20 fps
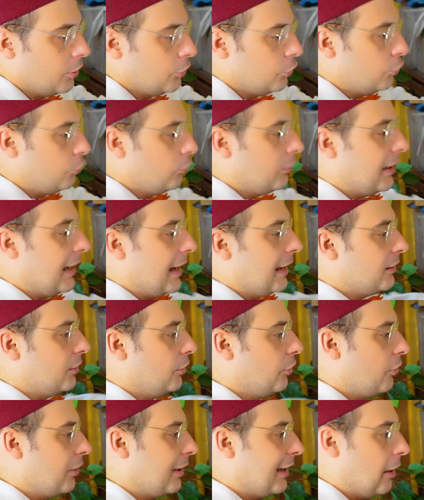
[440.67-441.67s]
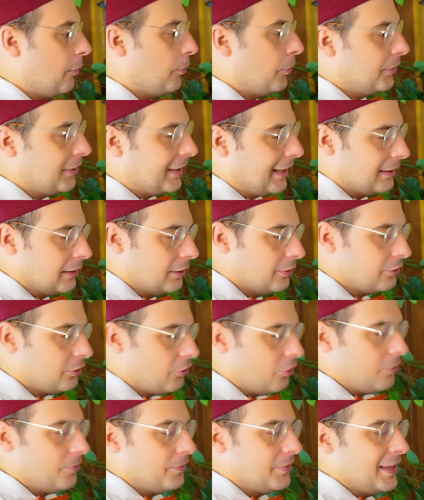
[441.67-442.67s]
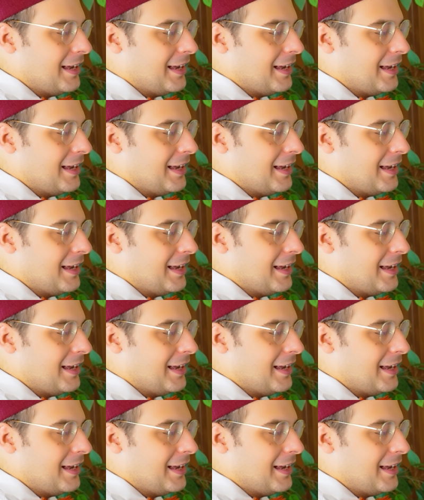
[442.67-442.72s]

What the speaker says: to get your compound cadence. So